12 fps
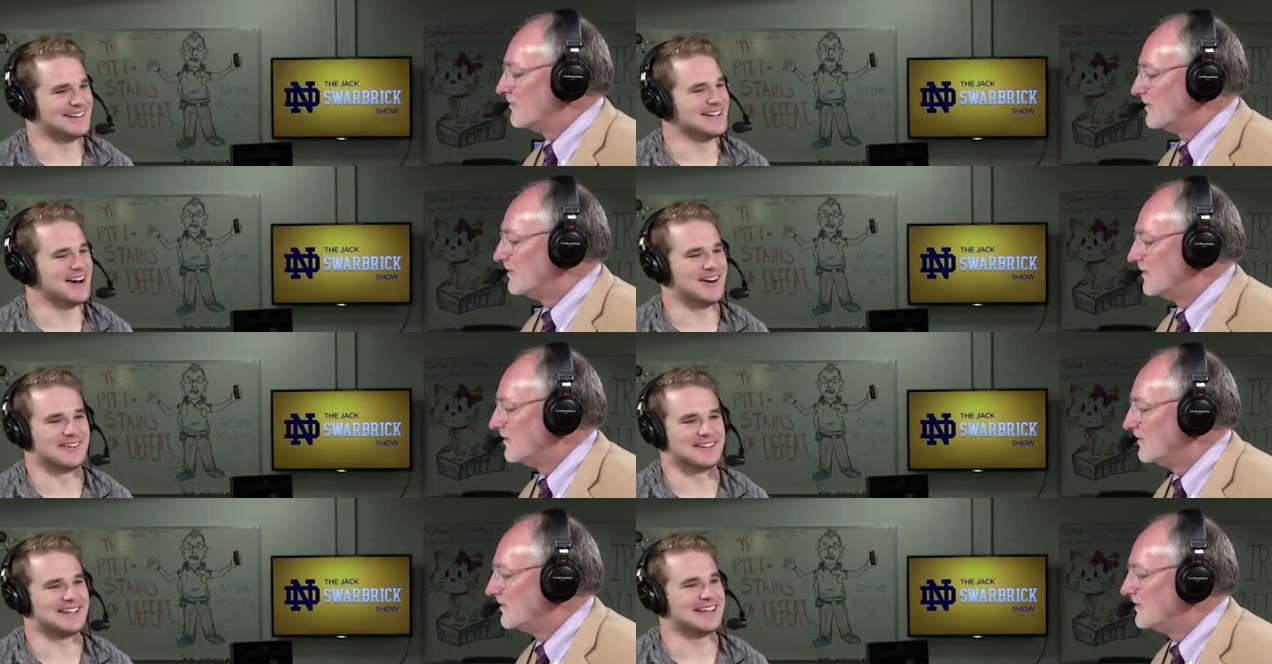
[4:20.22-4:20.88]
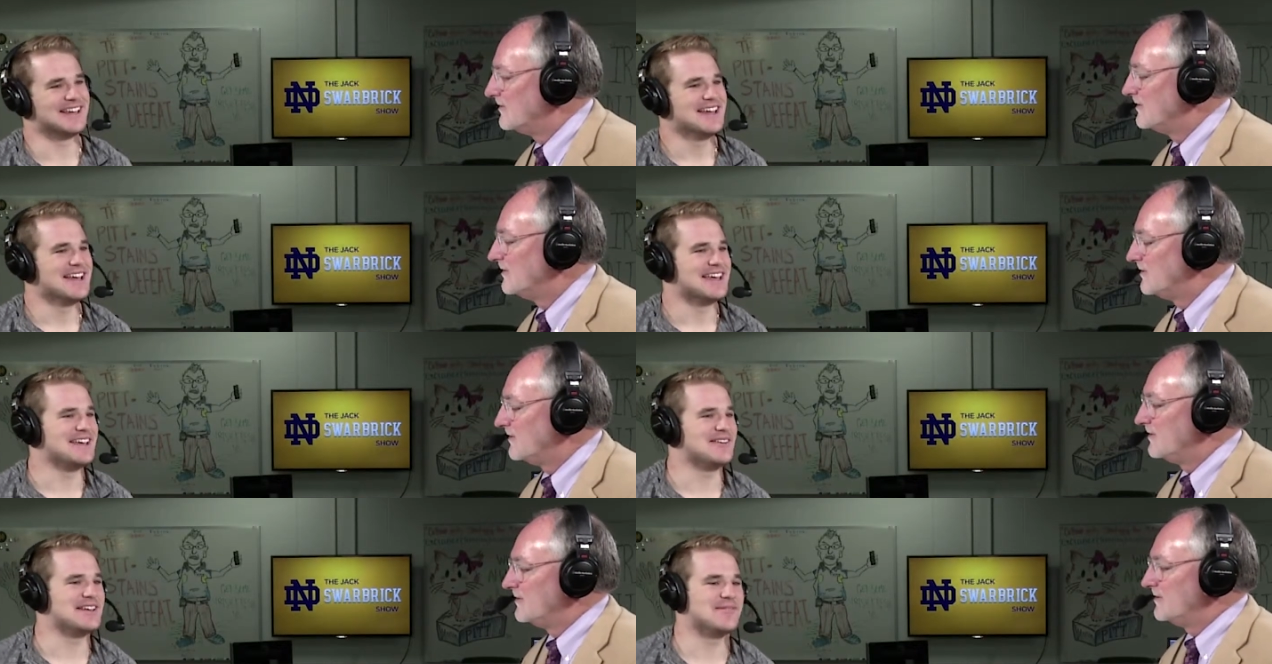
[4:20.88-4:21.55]
Speaker 1: know he
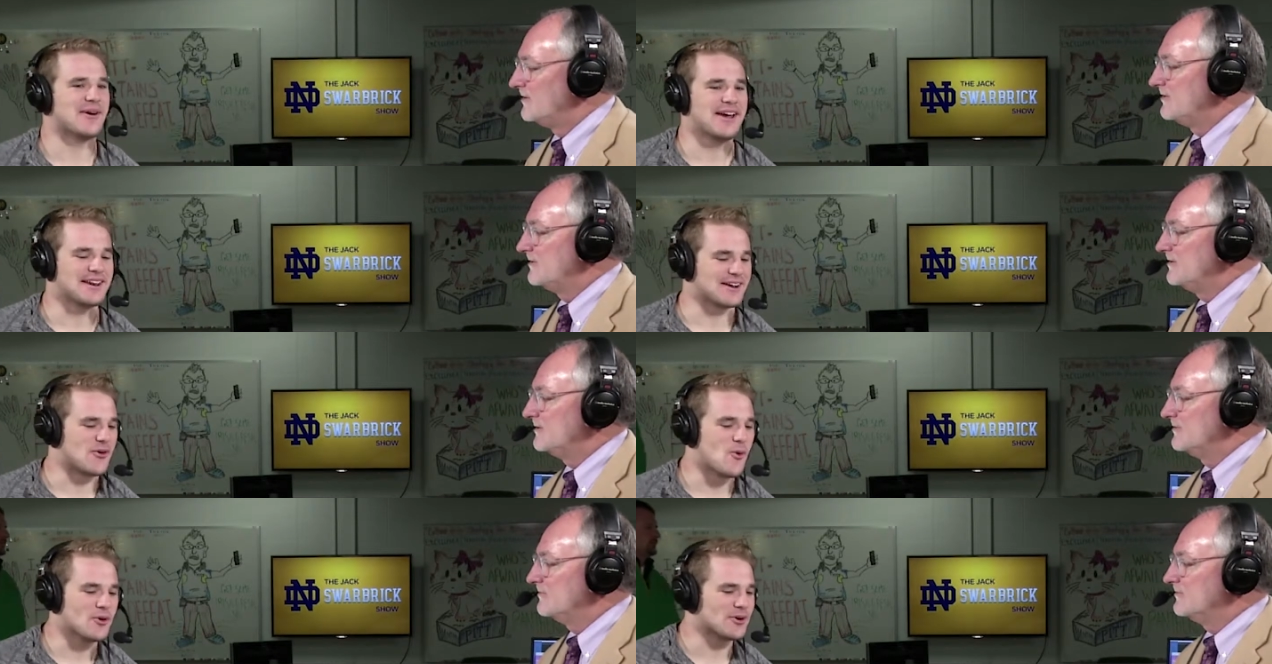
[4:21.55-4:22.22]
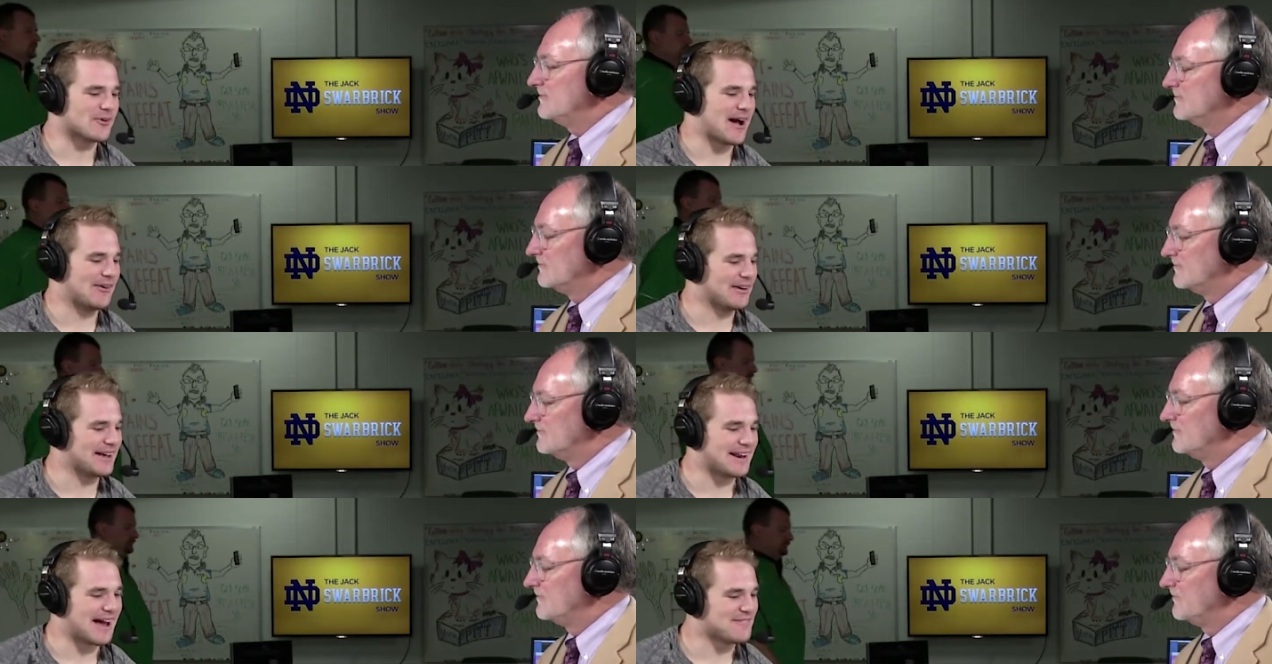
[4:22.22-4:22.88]
he he ran a corner
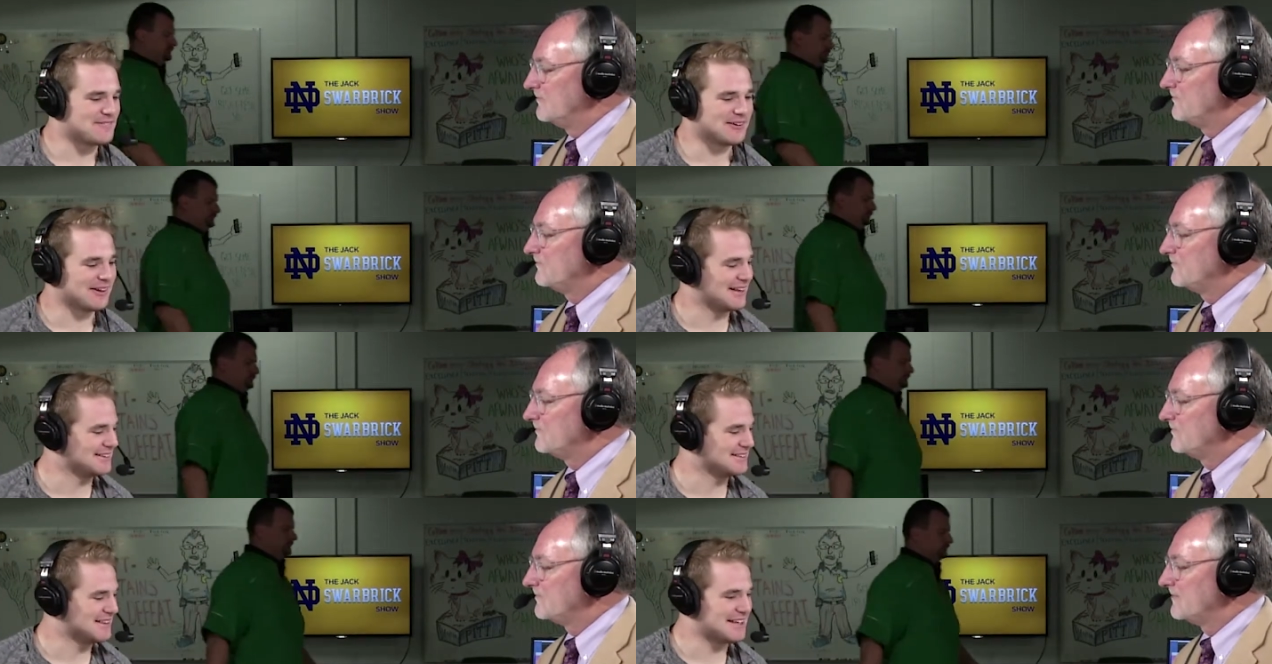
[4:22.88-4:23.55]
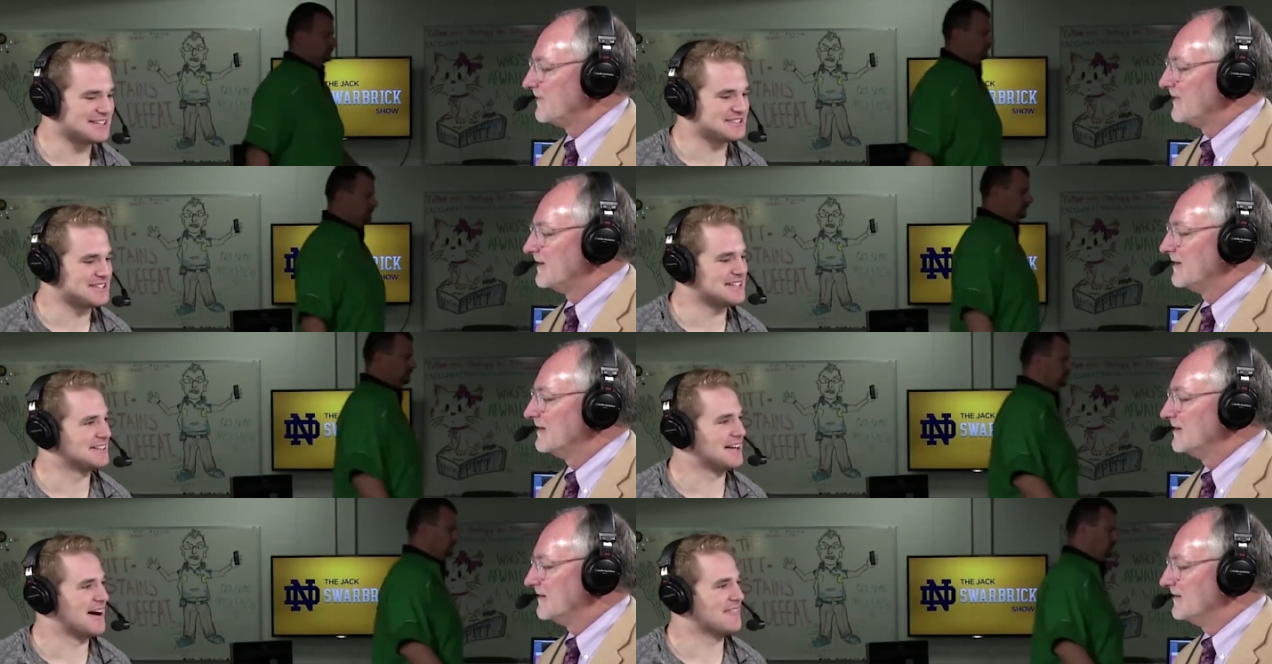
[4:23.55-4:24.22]
route, and I feel like they just
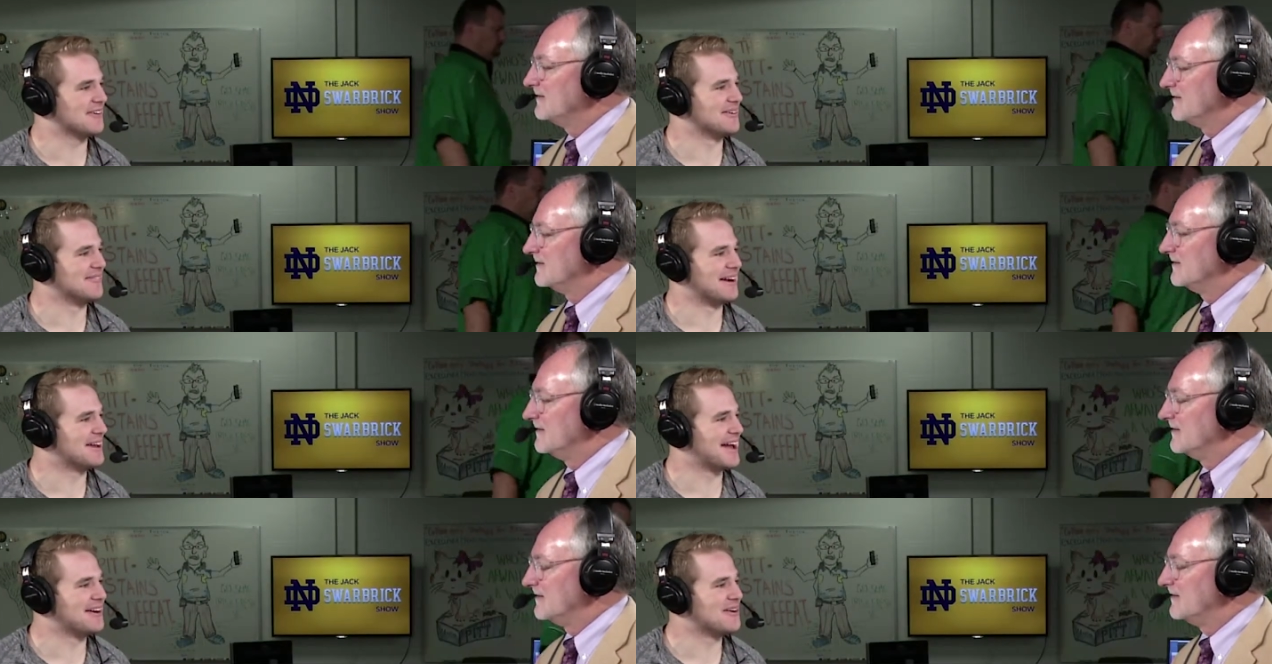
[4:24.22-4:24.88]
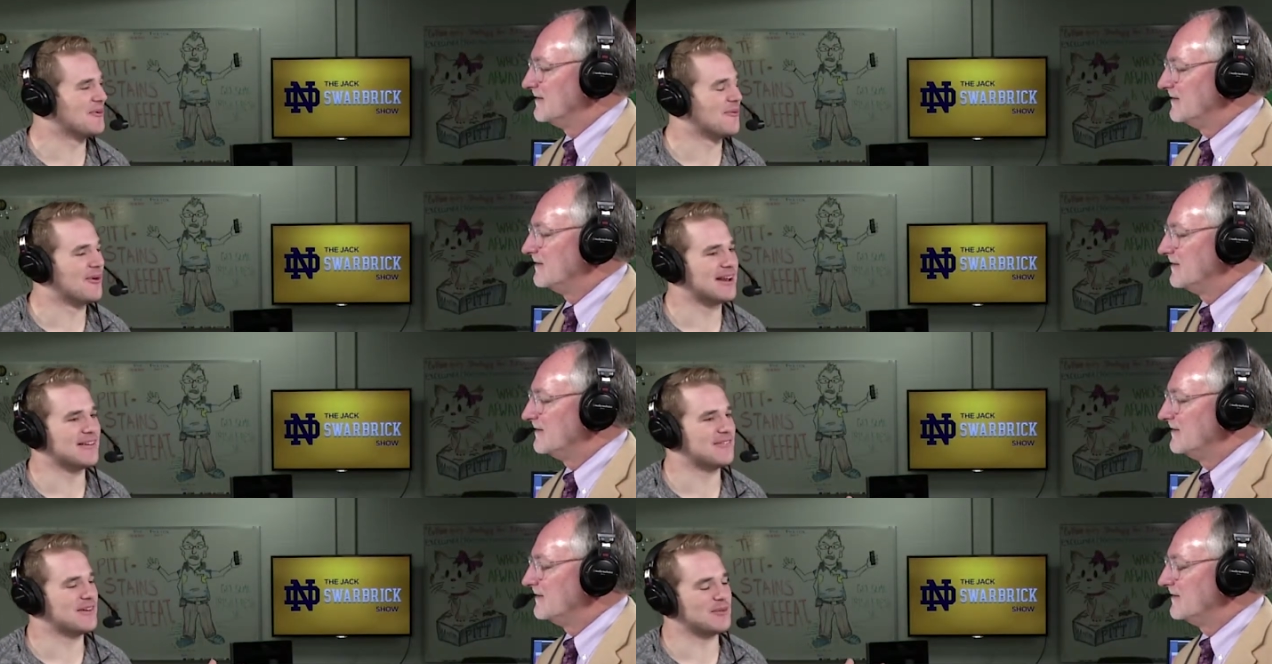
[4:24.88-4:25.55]
didn't cover him. I, I don't know
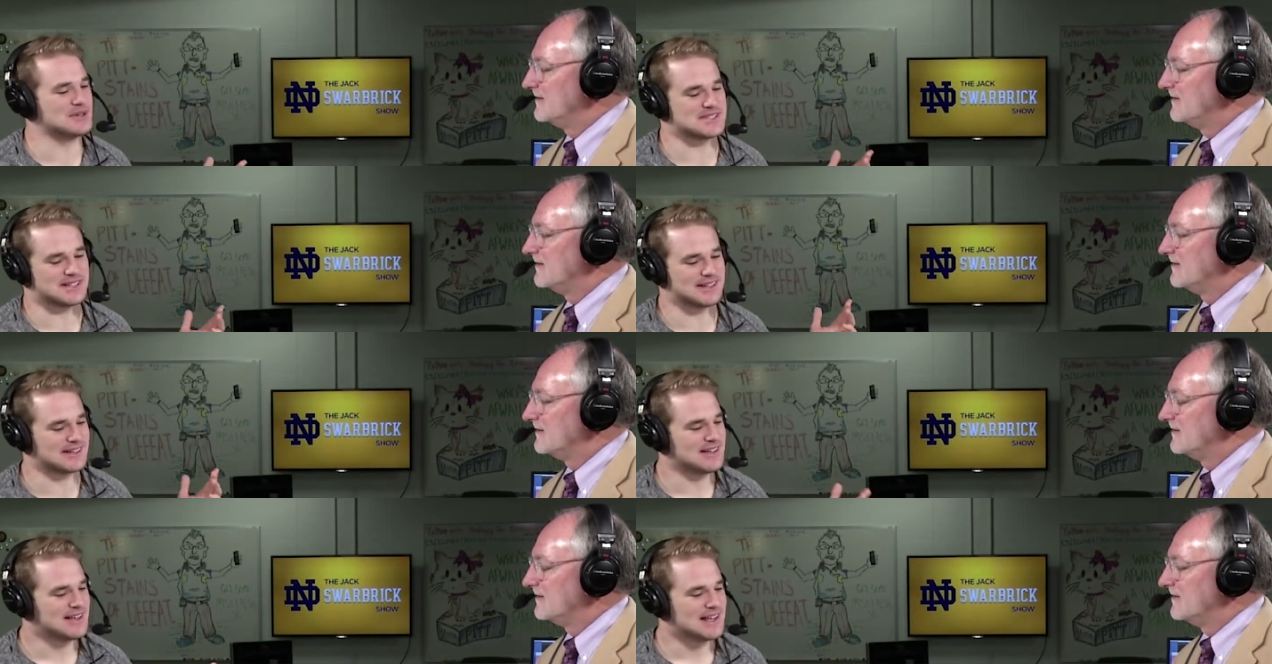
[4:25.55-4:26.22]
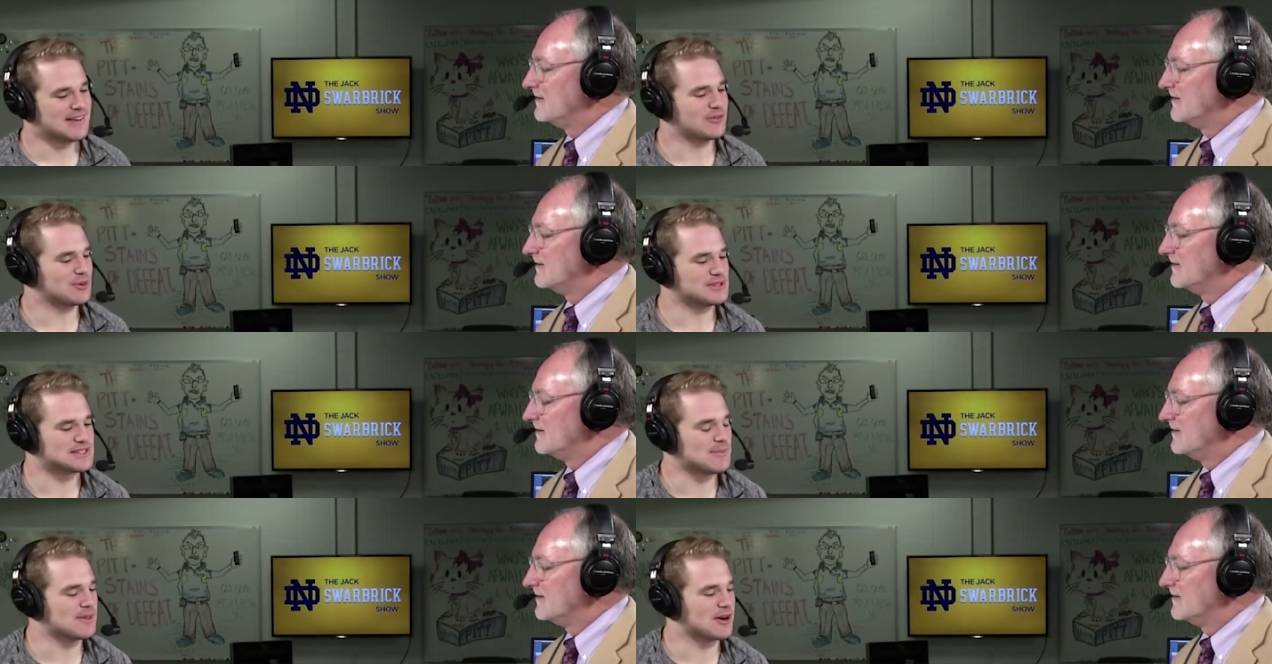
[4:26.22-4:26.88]
what if it was a uh, if it
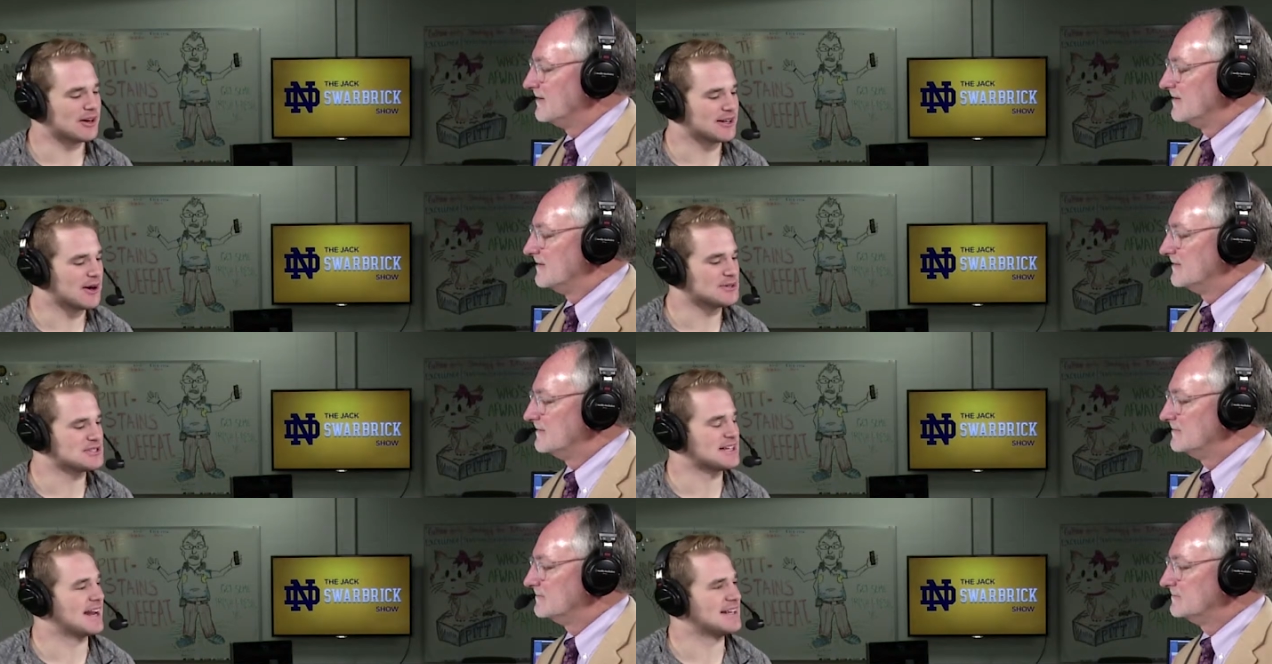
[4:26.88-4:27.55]
was something our coaches had